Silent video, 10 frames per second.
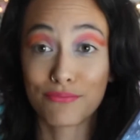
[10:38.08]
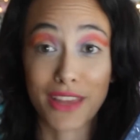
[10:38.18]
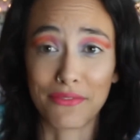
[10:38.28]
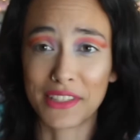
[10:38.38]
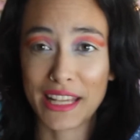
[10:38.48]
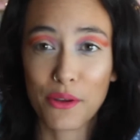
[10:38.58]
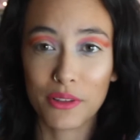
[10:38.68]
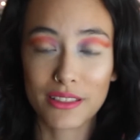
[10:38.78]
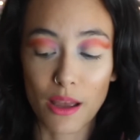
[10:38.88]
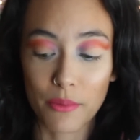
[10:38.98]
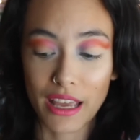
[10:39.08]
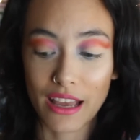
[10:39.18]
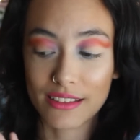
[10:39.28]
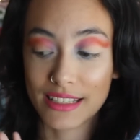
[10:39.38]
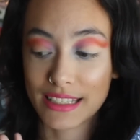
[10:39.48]
The sequel is coming
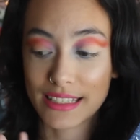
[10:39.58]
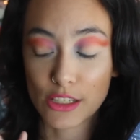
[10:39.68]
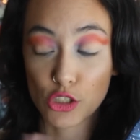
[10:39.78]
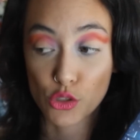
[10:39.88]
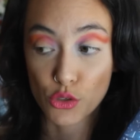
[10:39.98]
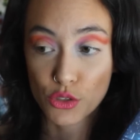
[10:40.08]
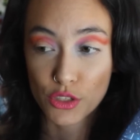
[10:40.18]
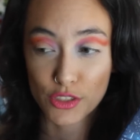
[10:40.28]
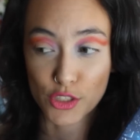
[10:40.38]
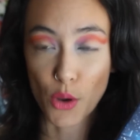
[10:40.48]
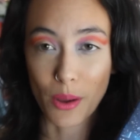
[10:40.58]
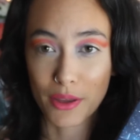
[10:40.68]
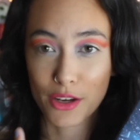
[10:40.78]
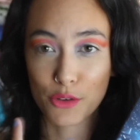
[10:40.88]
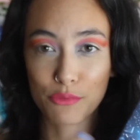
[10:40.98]
out soon, so I'm
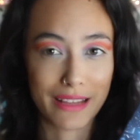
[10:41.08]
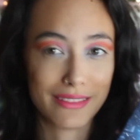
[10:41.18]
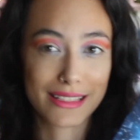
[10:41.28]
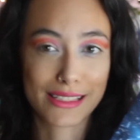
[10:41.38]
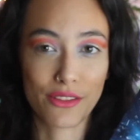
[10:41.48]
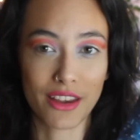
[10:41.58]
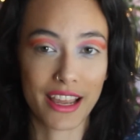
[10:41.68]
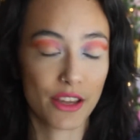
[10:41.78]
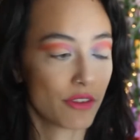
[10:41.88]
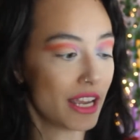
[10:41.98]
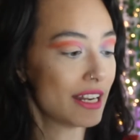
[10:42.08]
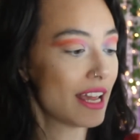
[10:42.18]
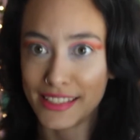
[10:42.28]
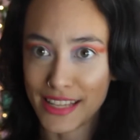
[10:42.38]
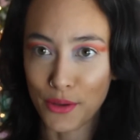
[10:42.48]
gonna read this so then I can read
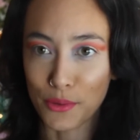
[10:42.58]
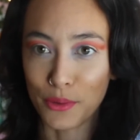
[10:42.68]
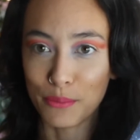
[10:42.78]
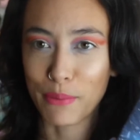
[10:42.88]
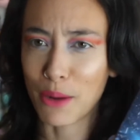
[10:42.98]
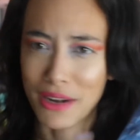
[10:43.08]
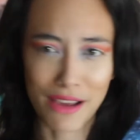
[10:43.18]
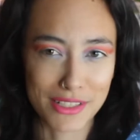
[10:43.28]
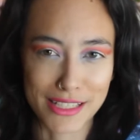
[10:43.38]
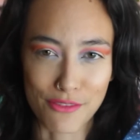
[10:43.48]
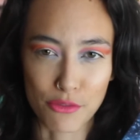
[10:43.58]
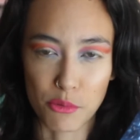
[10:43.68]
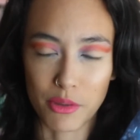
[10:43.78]
the sequel, but I'm gonna have to start from the